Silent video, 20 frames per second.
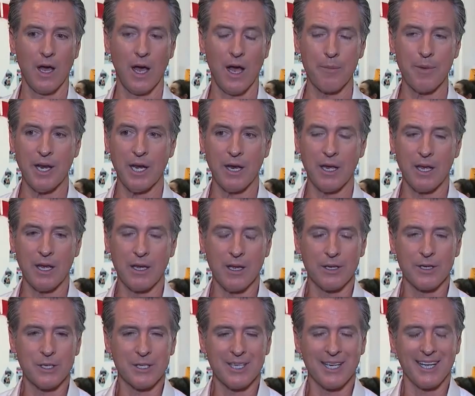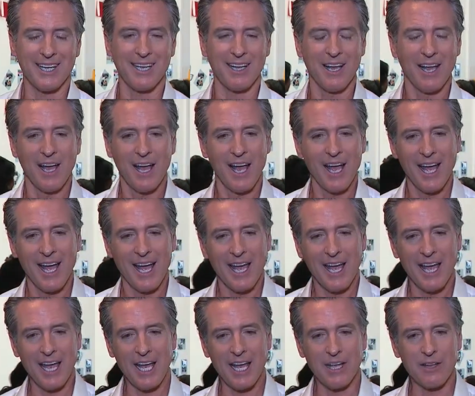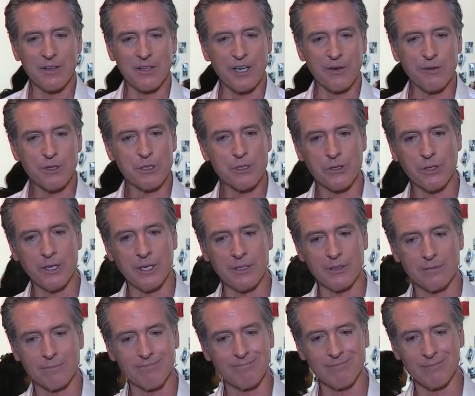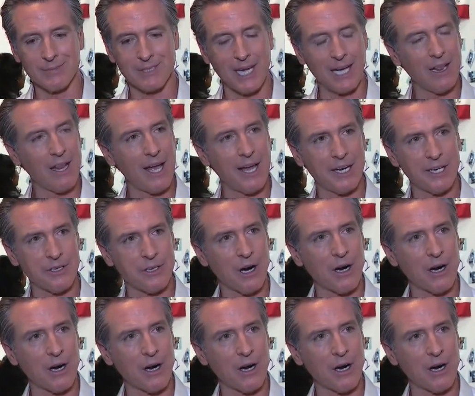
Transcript: I mean, it's the difference between daylight and